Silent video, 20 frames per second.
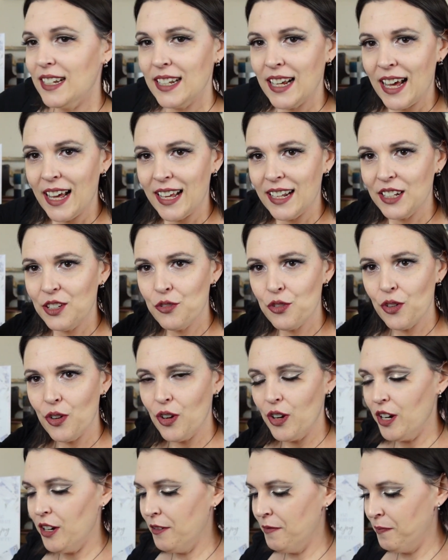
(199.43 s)
tiny
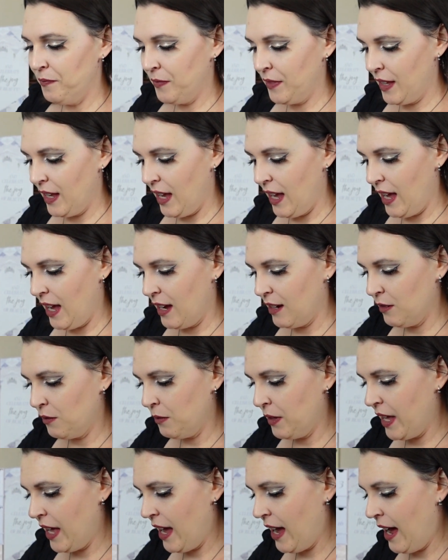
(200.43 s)
drawer, and
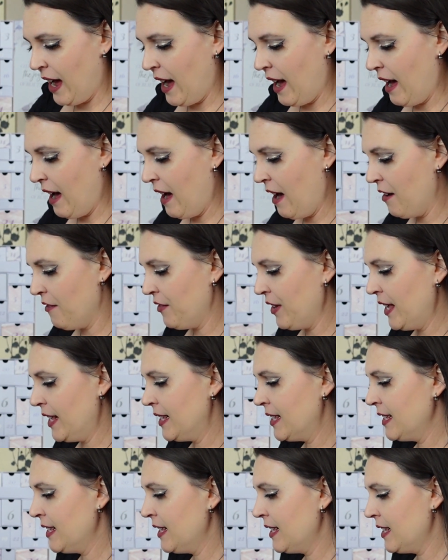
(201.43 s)
we have
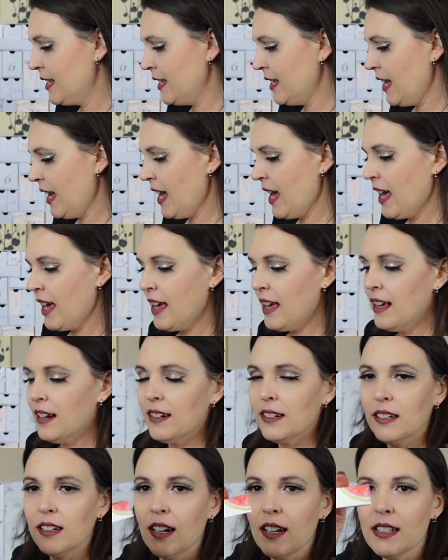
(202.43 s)
Estée
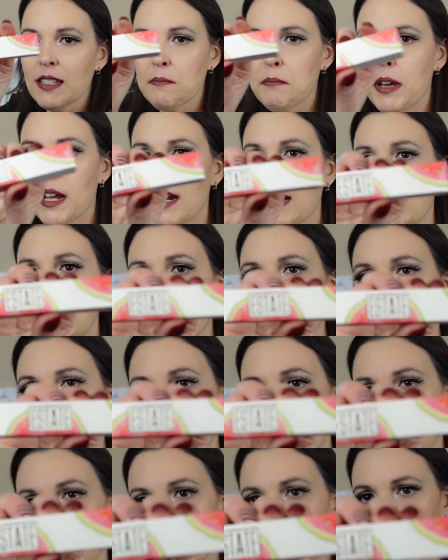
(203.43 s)
Cosmetics
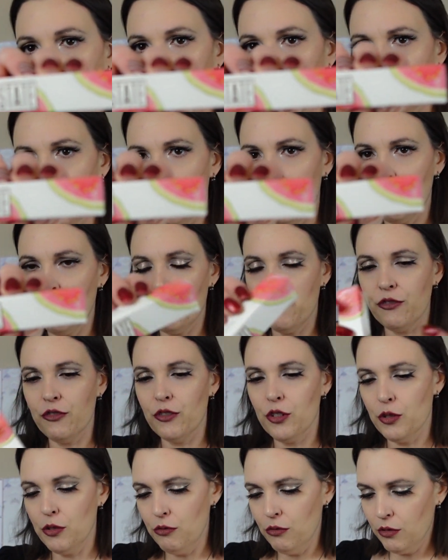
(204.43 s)
and some sort of
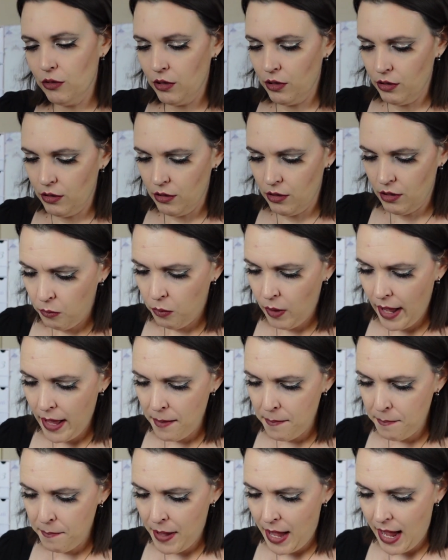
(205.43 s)
fruit.
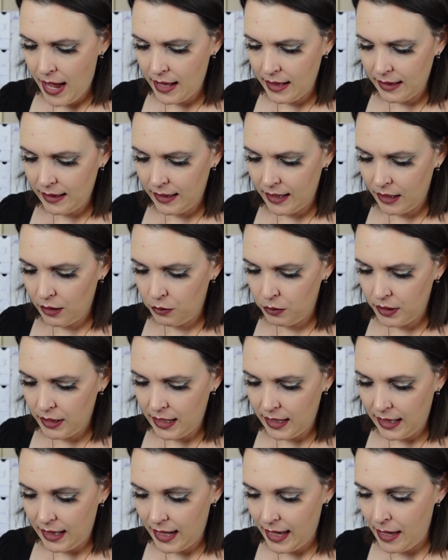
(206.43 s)
Wet Matte Liquid
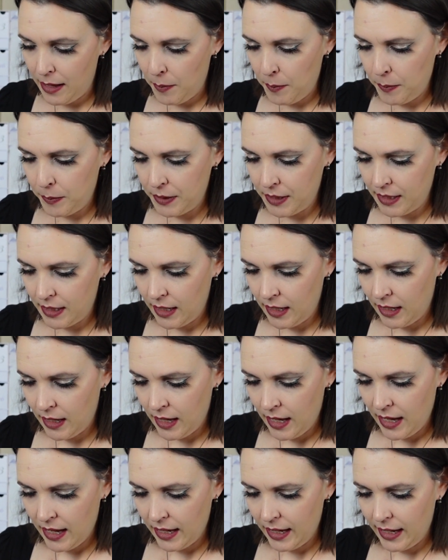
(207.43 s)
Lips.
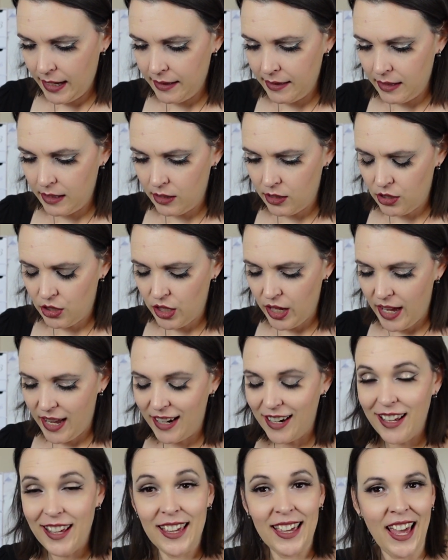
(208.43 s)
In the
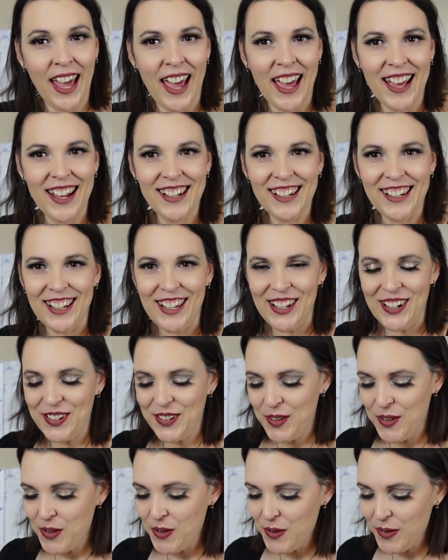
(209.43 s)
shade Candied.
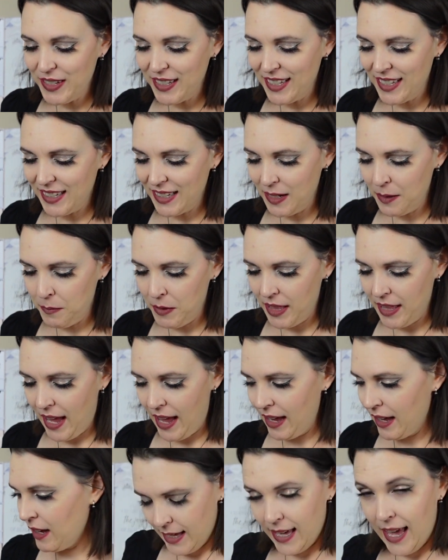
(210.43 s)
Ooh, is this gonna be
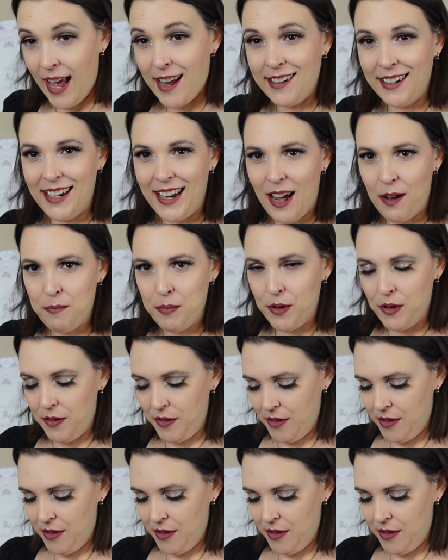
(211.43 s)
like candied apple?